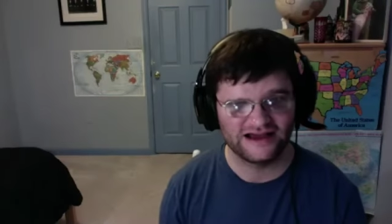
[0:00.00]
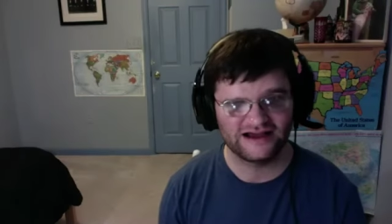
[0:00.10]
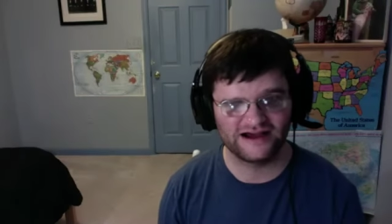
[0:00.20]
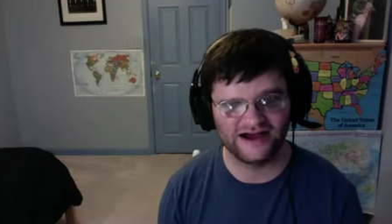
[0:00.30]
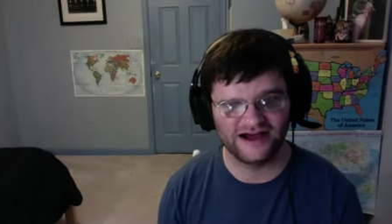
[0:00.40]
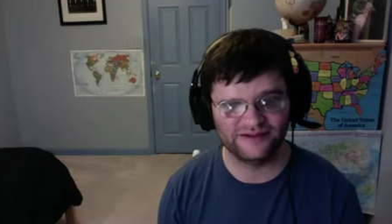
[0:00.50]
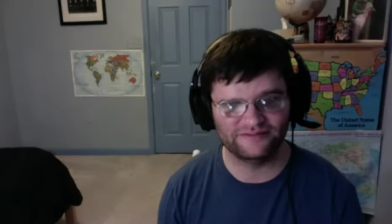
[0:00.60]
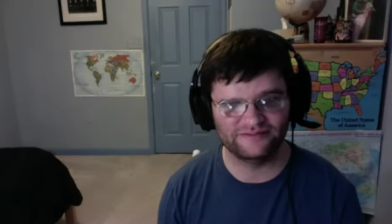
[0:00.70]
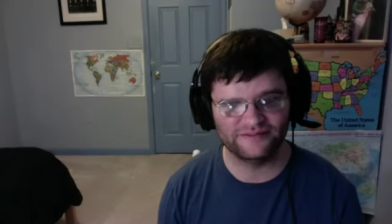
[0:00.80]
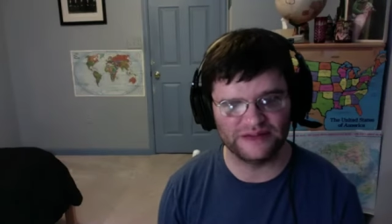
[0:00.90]

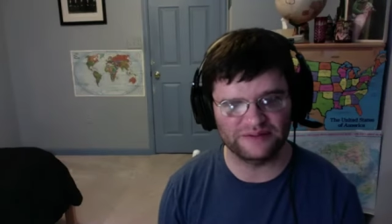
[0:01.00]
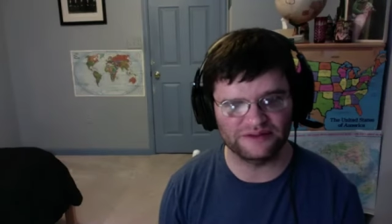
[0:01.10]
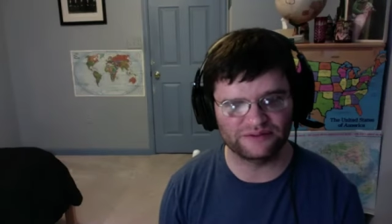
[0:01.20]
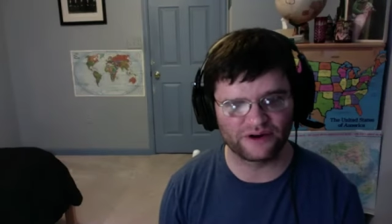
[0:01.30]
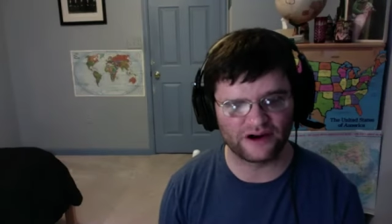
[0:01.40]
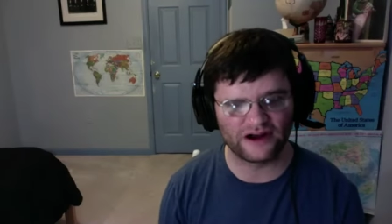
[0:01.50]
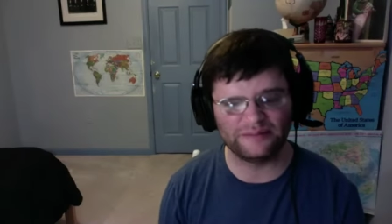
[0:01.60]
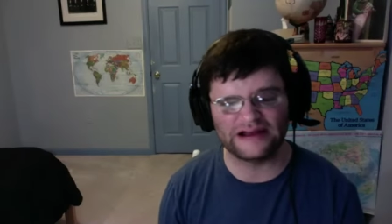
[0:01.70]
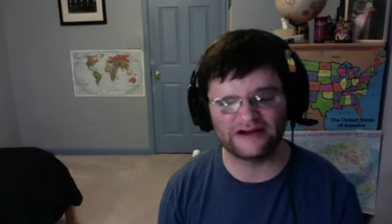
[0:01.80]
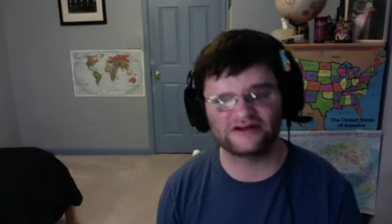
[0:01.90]
um, maybe were
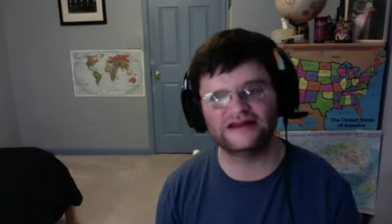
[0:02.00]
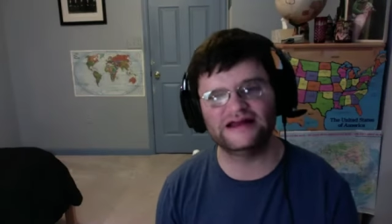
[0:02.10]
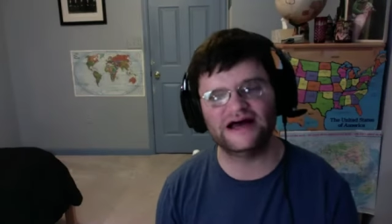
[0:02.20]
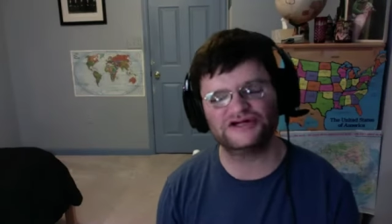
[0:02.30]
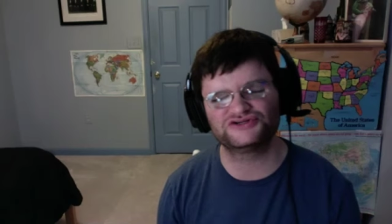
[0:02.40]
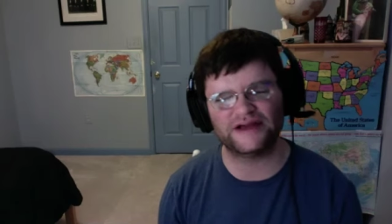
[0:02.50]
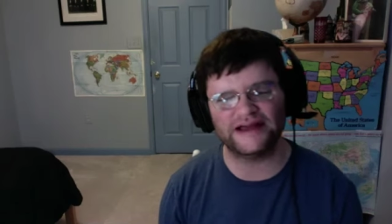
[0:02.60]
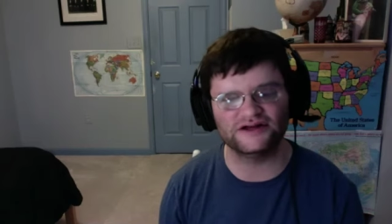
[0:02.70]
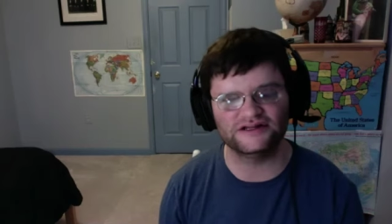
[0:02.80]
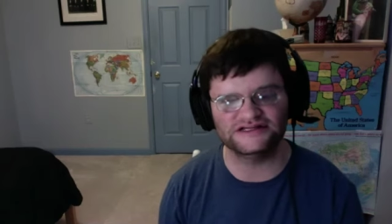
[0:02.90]
apparently not
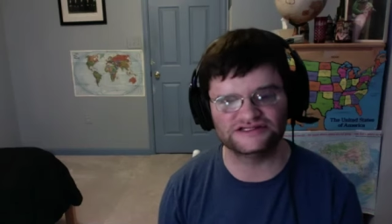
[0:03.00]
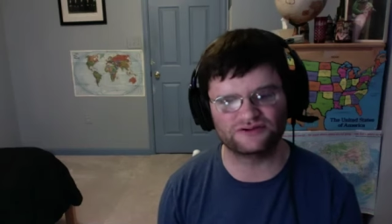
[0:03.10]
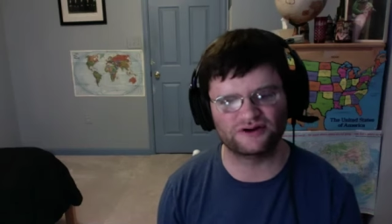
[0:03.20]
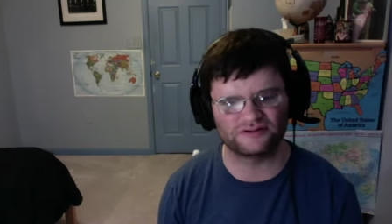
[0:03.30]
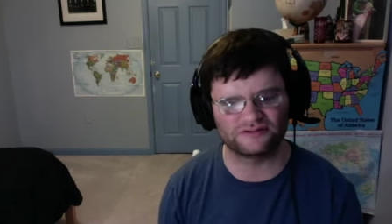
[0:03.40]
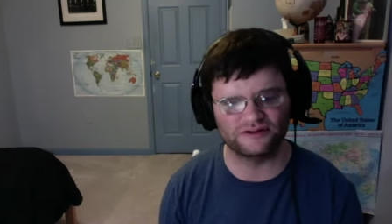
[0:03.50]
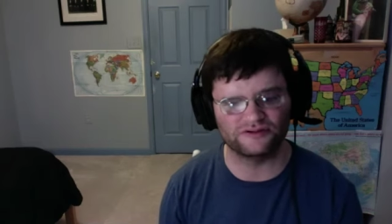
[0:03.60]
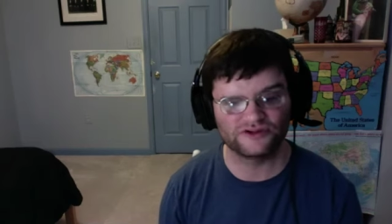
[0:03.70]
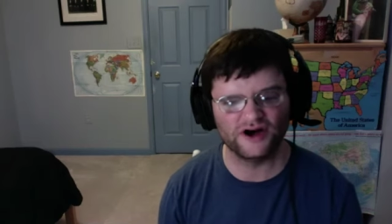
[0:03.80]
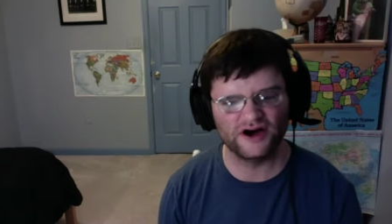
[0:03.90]
trained on these quote unquote
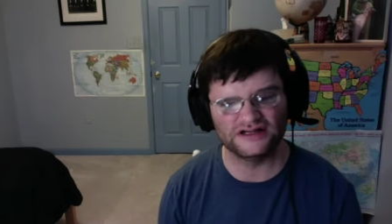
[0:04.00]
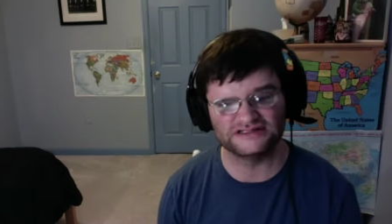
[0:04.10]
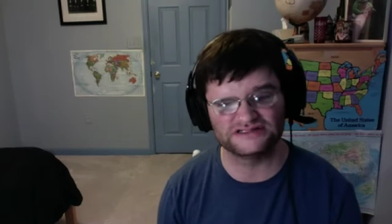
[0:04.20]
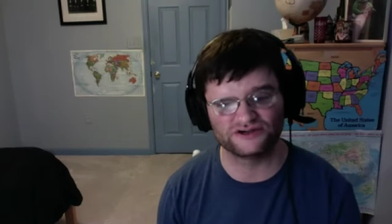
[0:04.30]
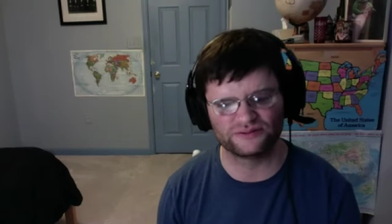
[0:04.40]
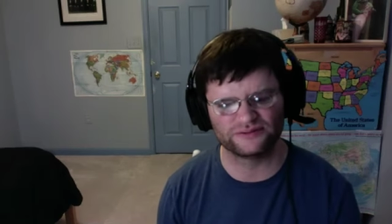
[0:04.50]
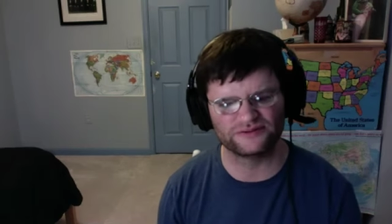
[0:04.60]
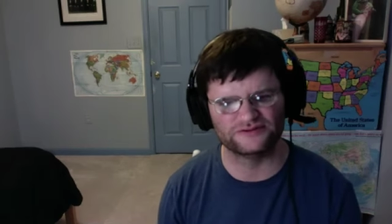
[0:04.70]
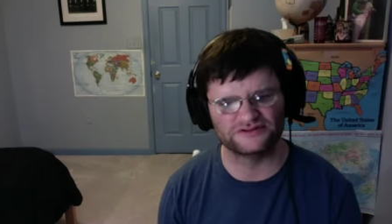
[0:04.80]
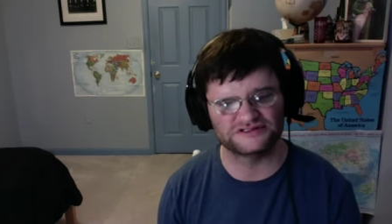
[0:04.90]
laws or
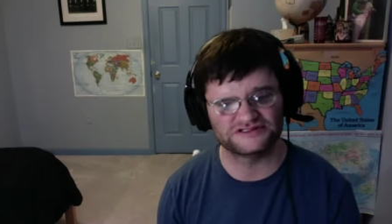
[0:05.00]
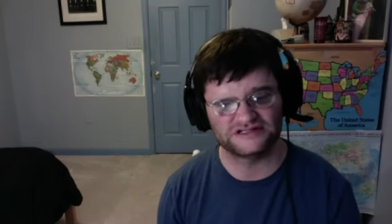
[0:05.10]
rules.